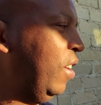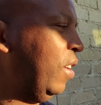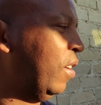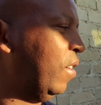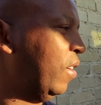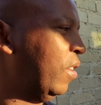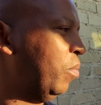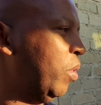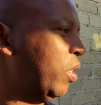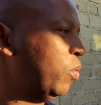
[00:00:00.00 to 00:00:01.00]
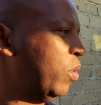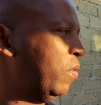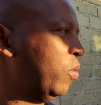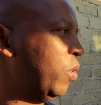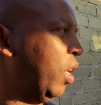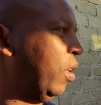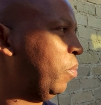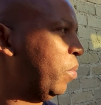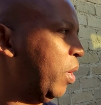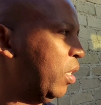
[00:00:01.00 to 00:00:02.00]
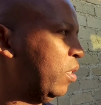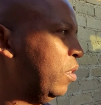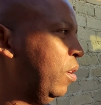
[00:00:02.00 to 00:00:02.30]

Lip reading: the best way of doing it, but